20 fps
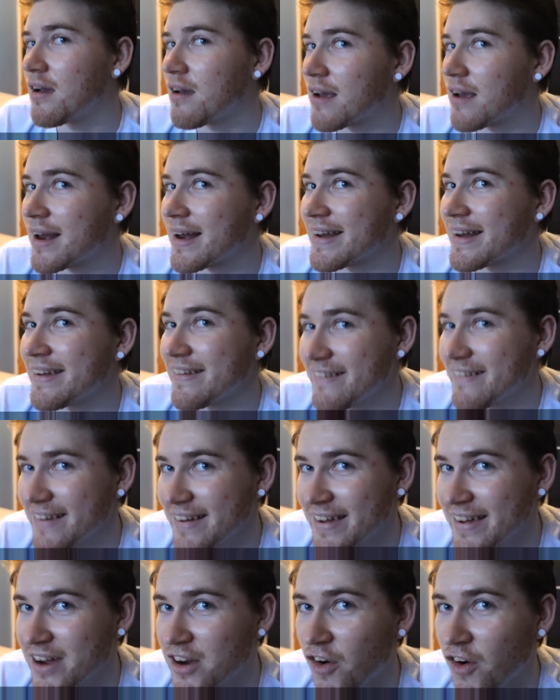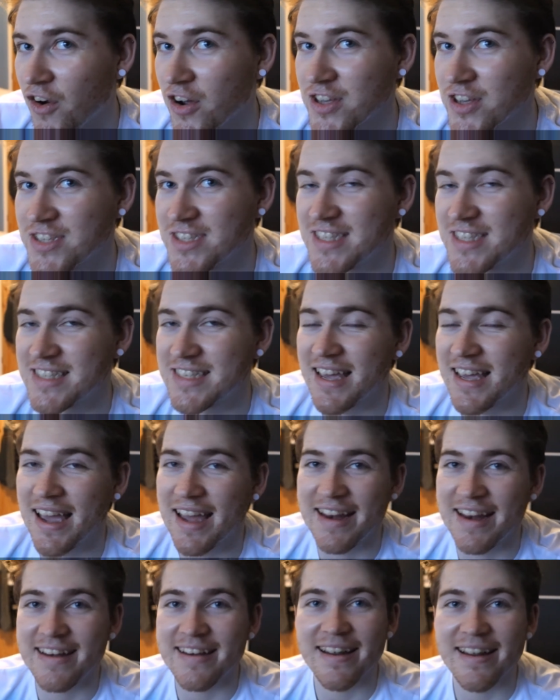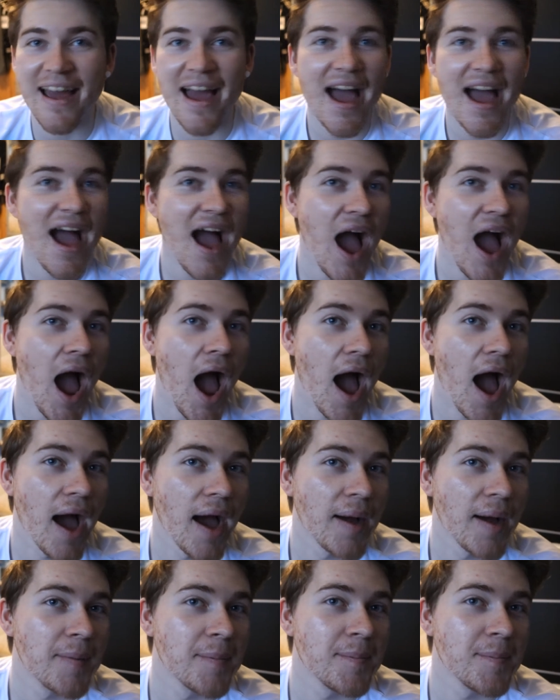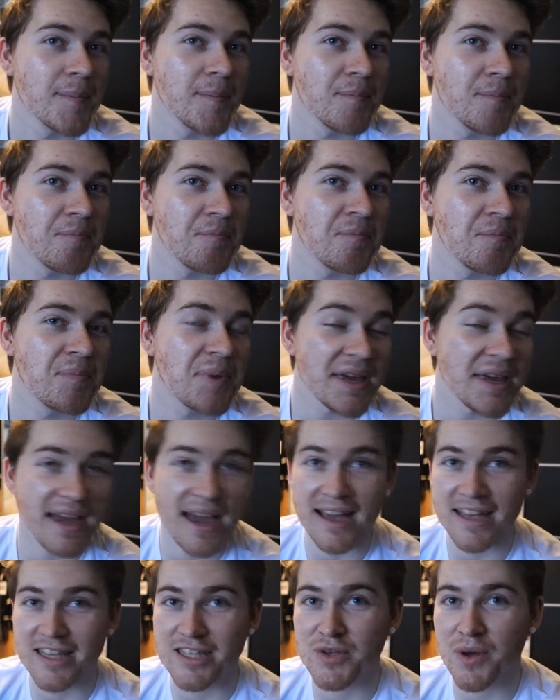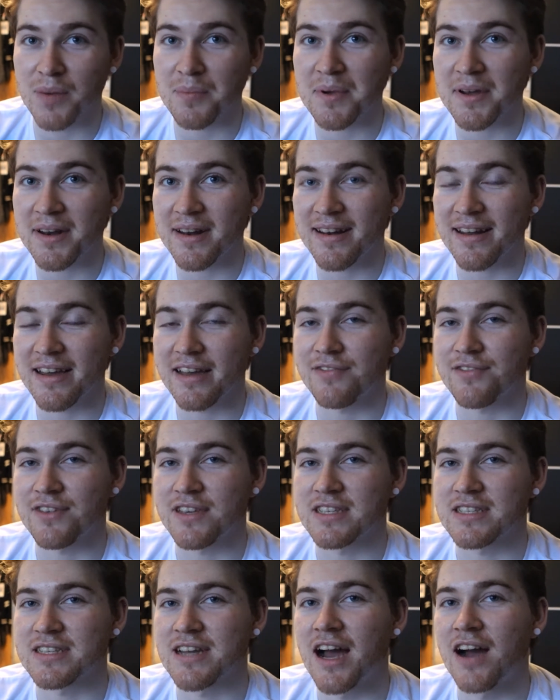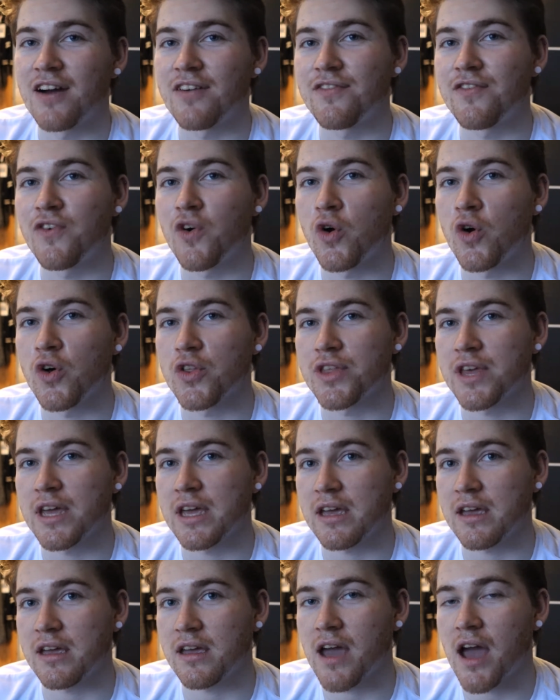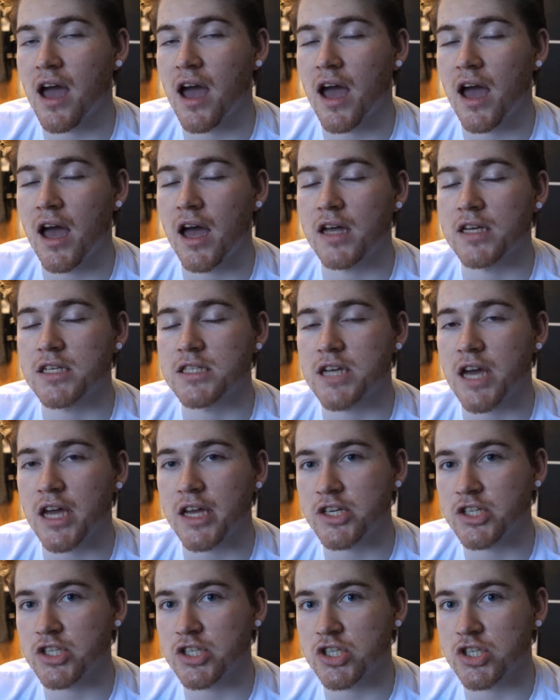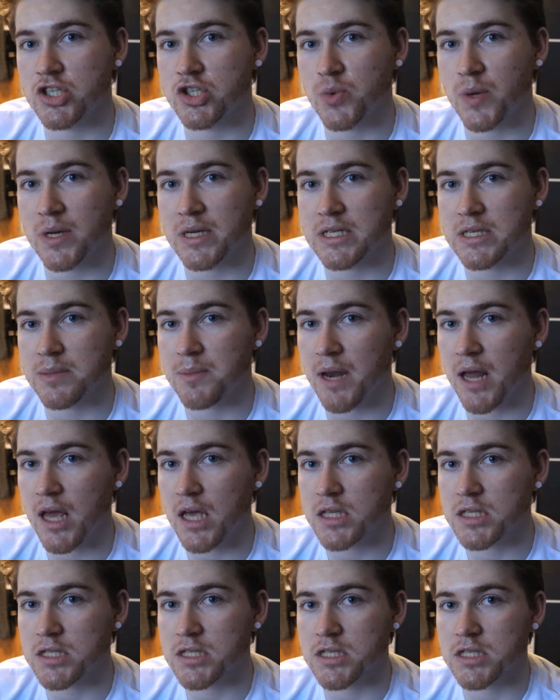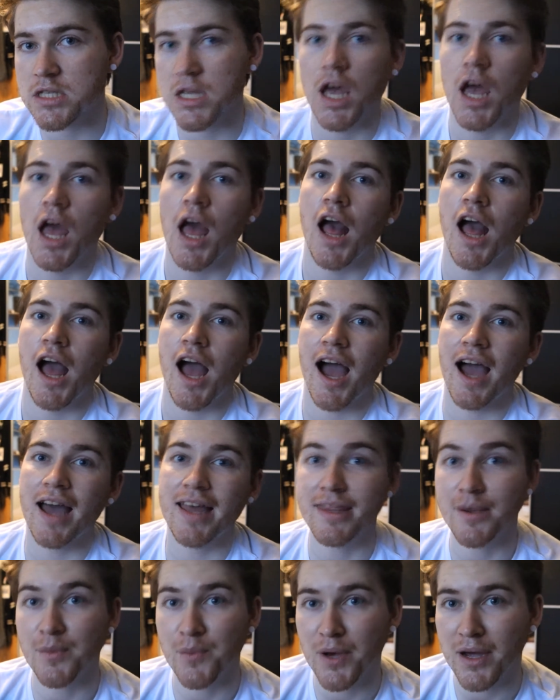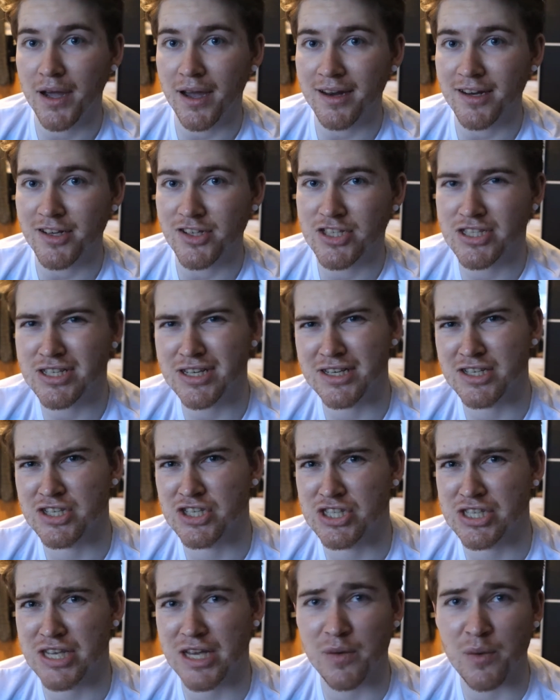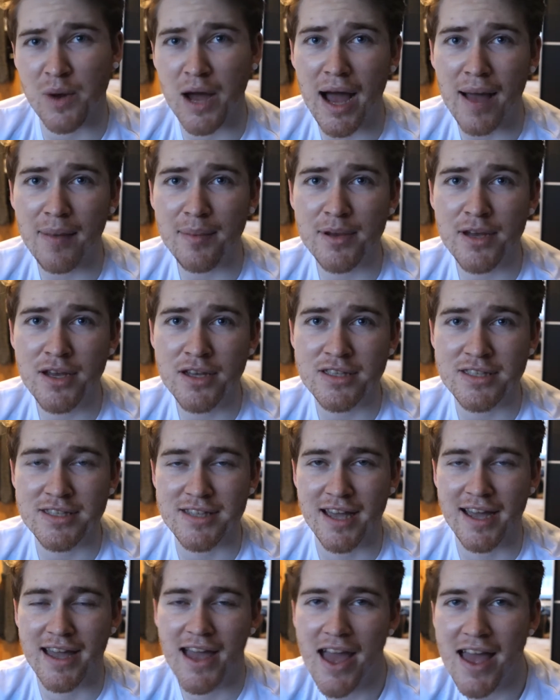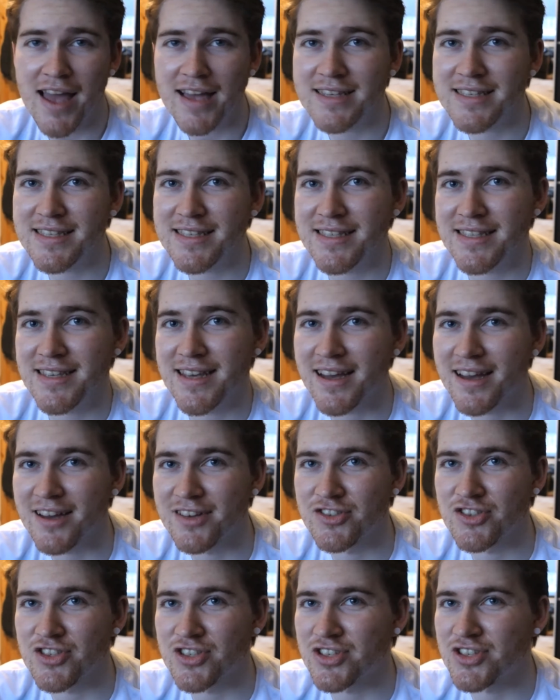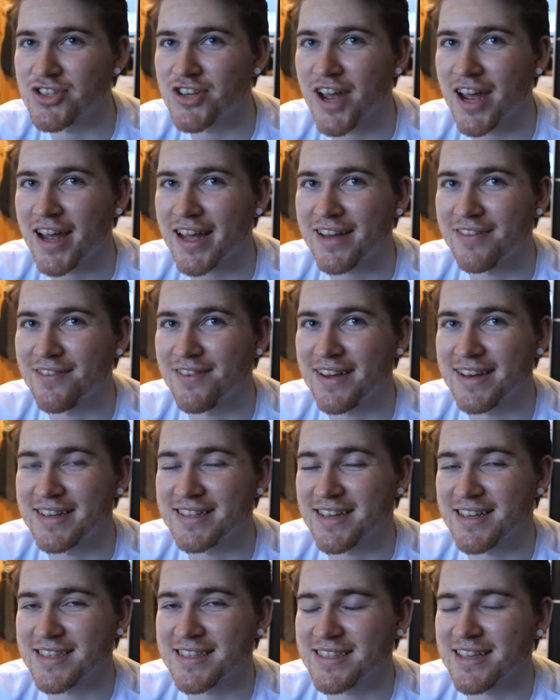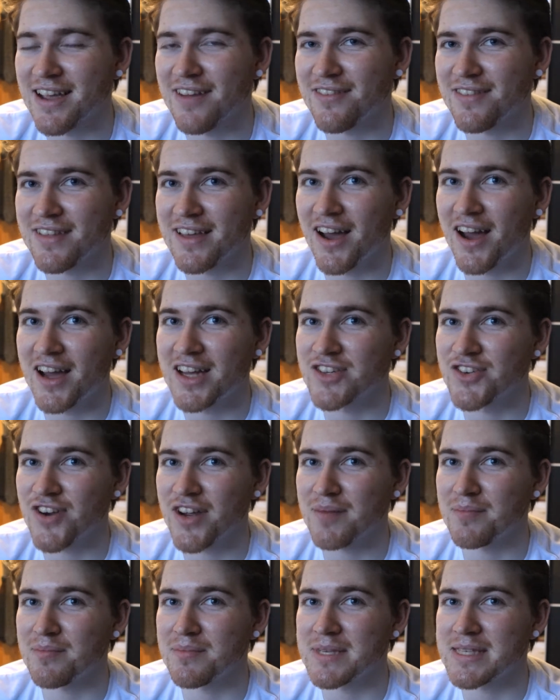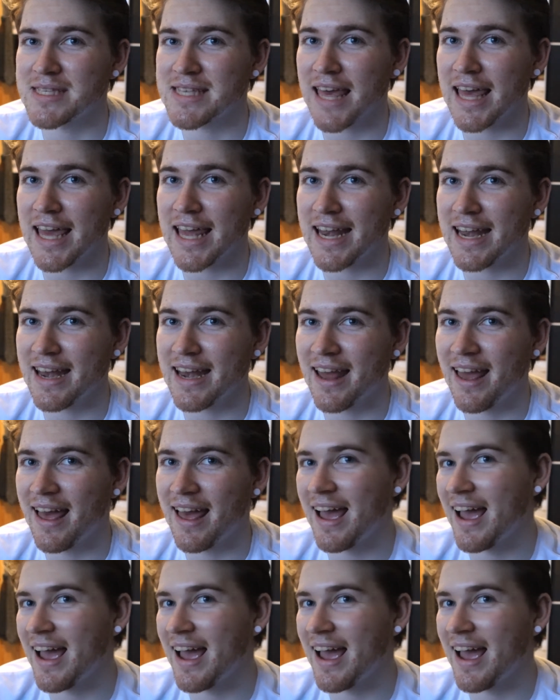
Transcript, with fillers: cleanly across the skin. But yeah, so I'm gonna leave this now for the 10 to 20 minutes, and then we're kind of just gonna see what happens, I guess. And just check if it does definitely hydrate my skin.